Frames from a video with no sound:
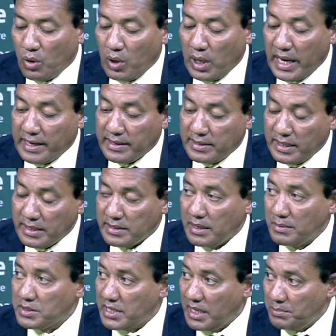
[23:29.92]
at that
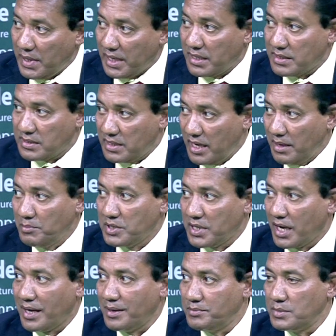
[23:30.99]
time at the same
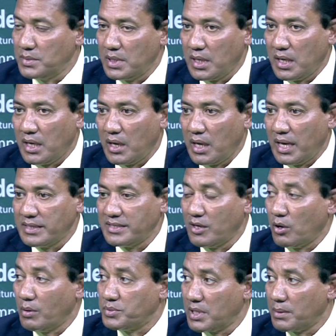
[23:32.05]
time as an
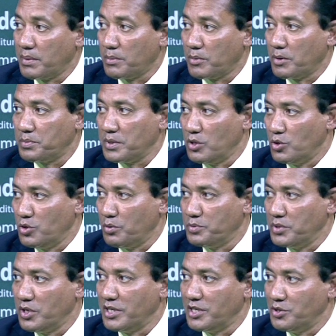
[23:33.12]
observer of
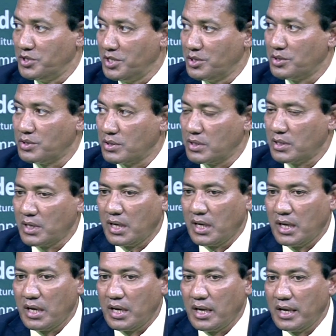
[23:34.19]
European Union
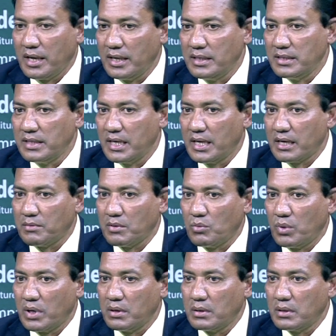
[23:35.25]
in their
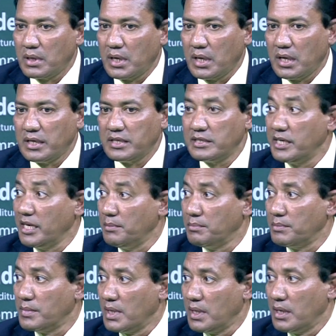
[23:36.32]
one team
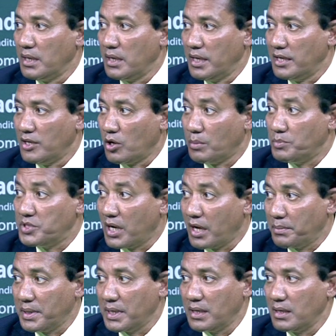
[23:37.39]
in
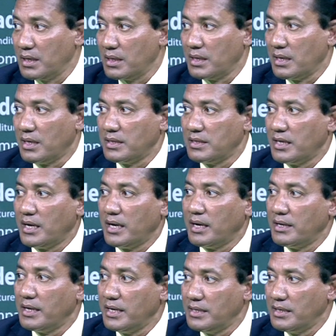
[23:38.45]
observing the
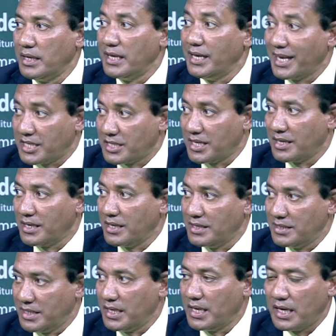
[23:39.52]
election
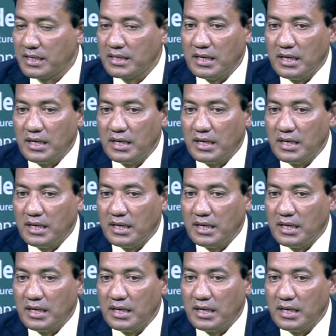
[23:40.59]
is here.